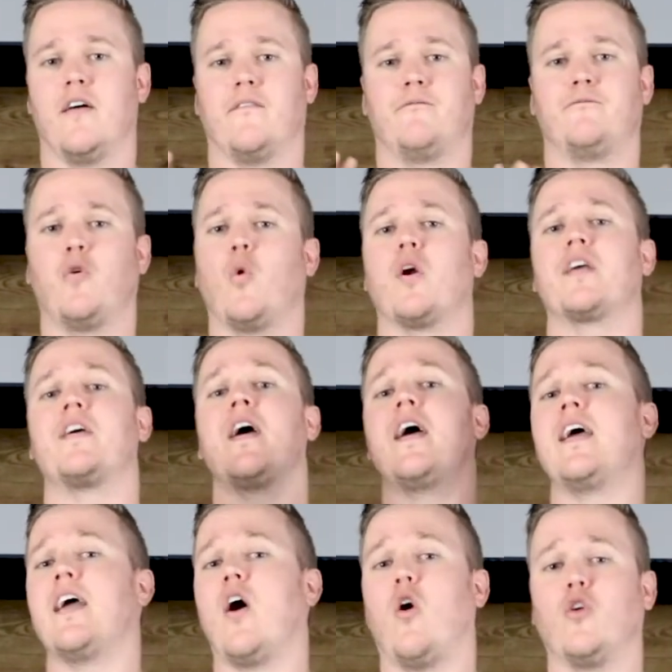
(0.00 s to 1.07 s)

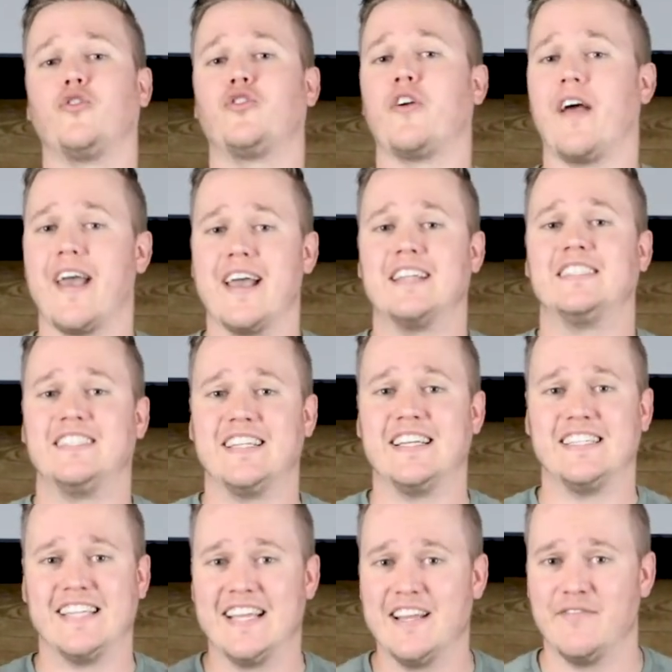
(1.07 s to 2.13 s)
4K Ultra
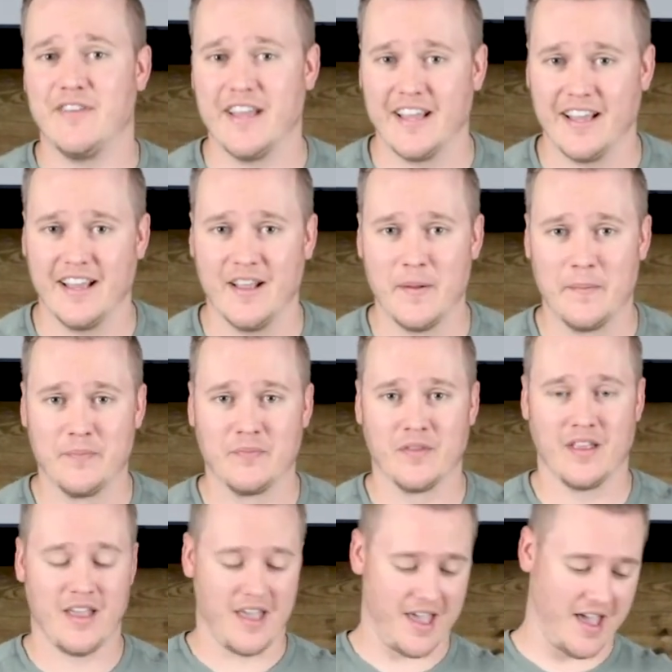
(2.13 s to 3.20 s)
HD TV,
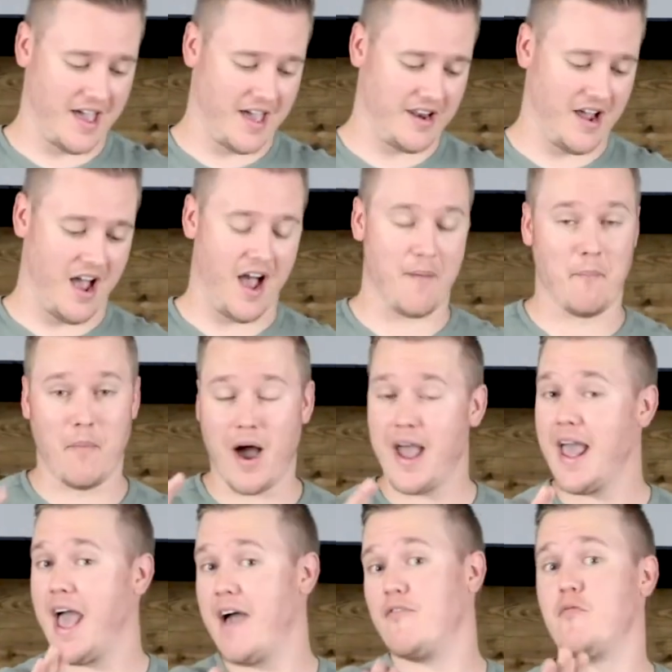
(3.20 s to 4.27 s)
and I
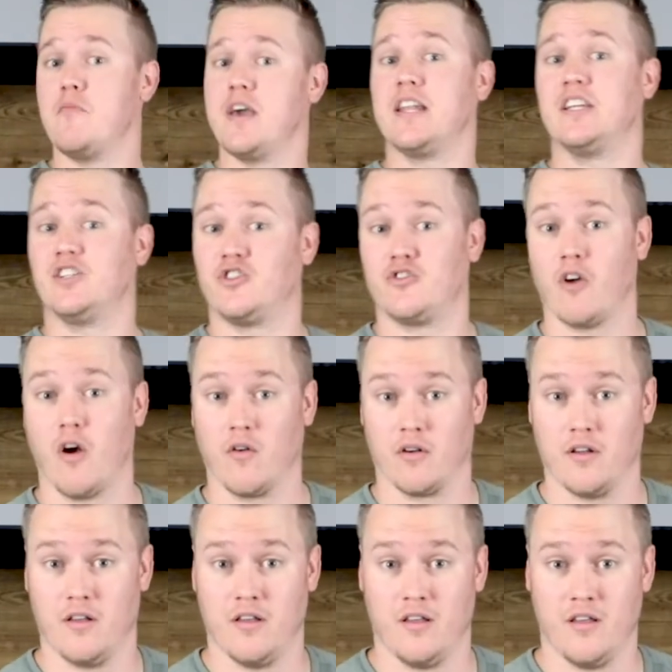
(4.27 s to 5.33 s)
might have a mini stroke,
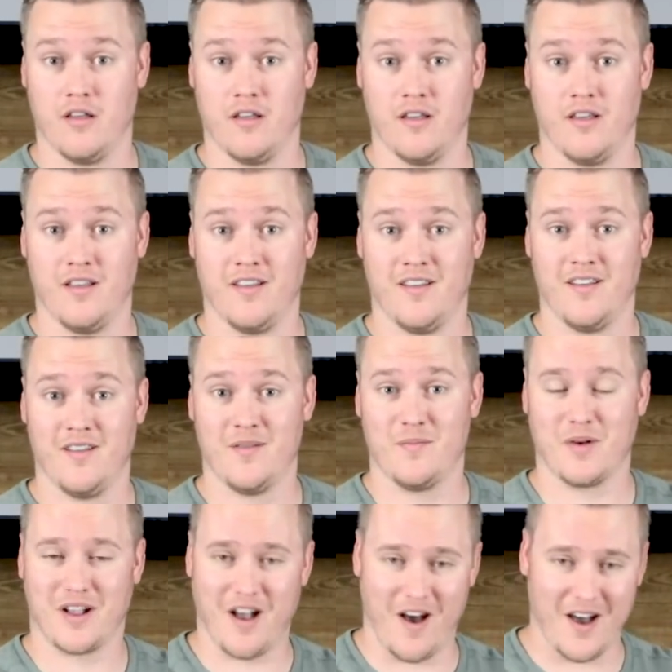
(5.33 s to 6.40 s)

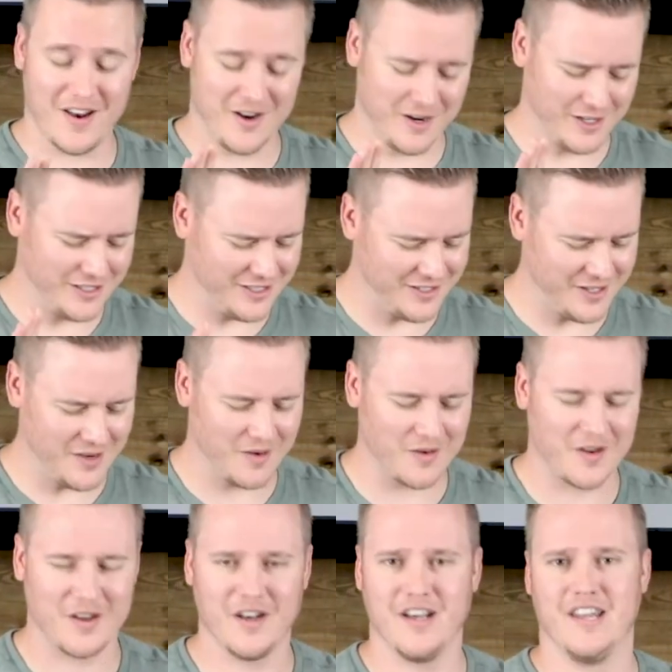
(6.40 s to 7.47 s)
but God, you're still
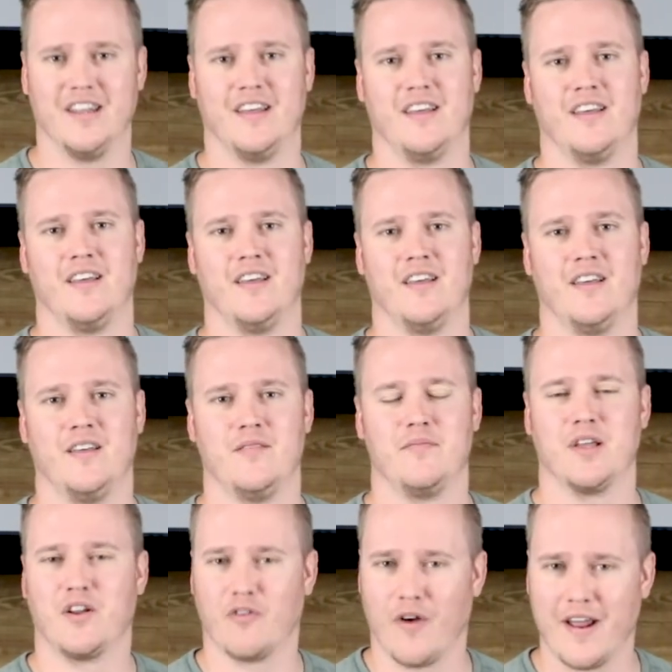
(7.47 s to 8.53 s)
good.
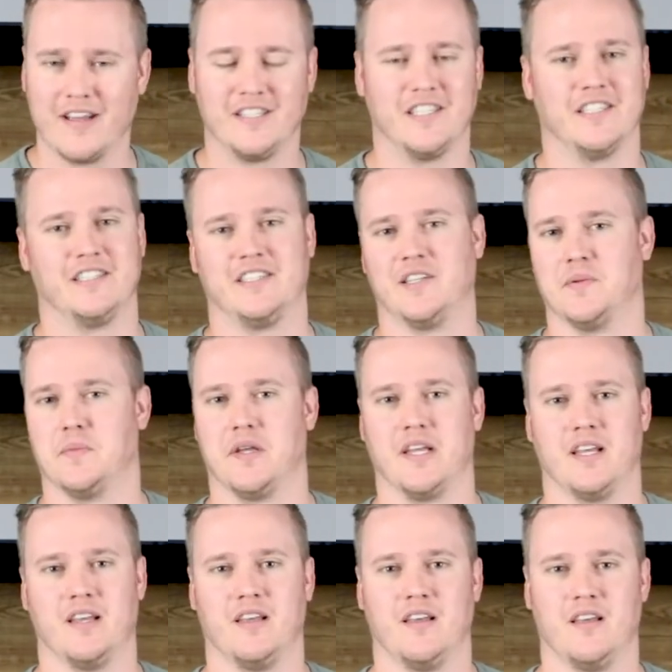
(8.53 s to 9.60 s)
Be gracious to
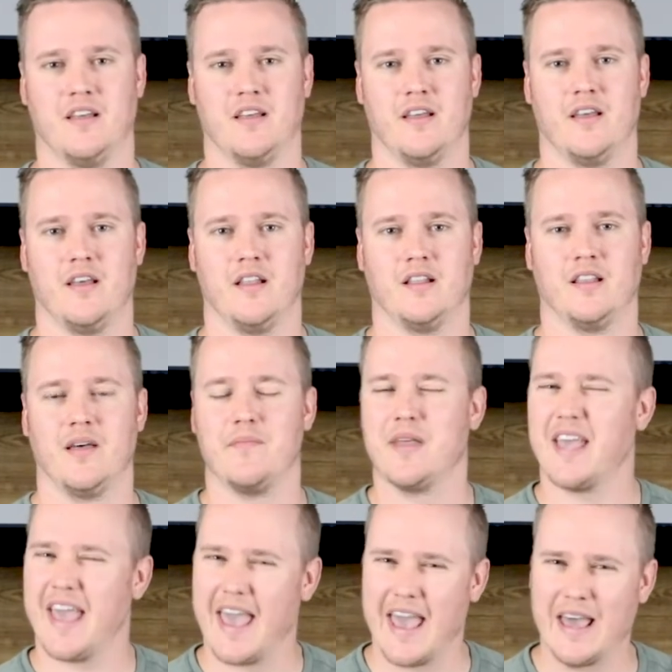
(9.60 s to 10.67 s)
me. Let
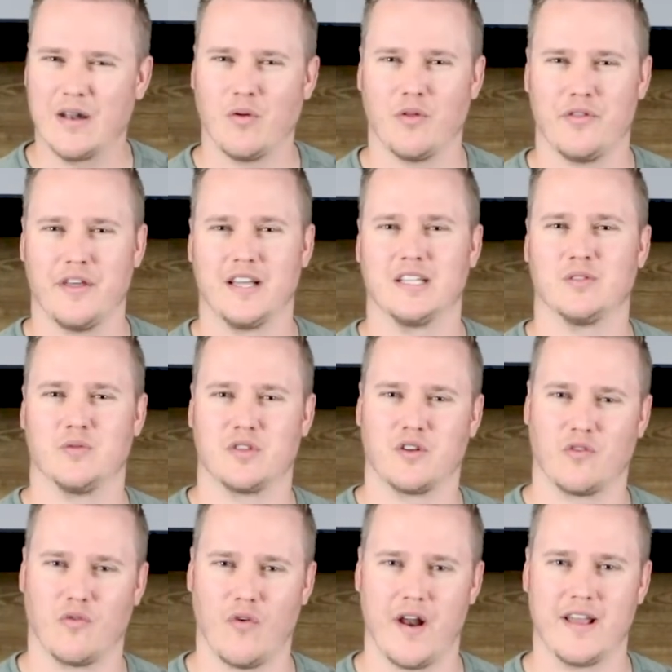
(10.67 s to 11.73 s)
me handle things with
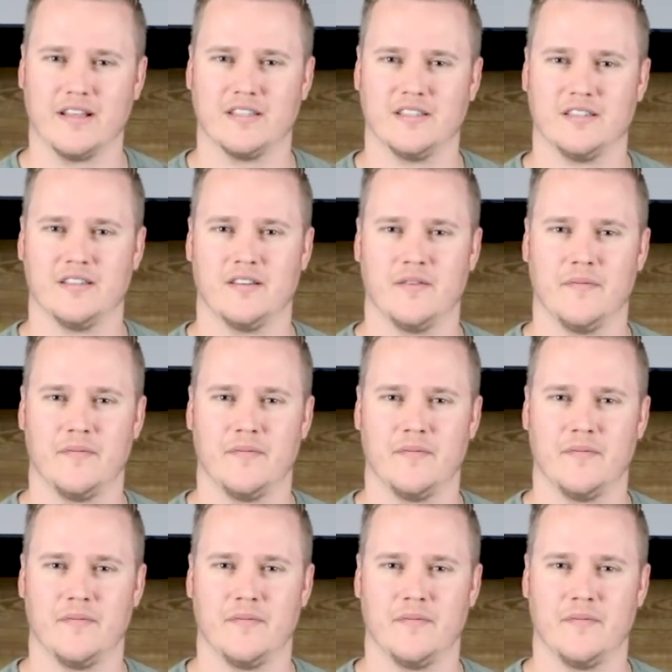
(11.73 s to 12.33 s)
grace.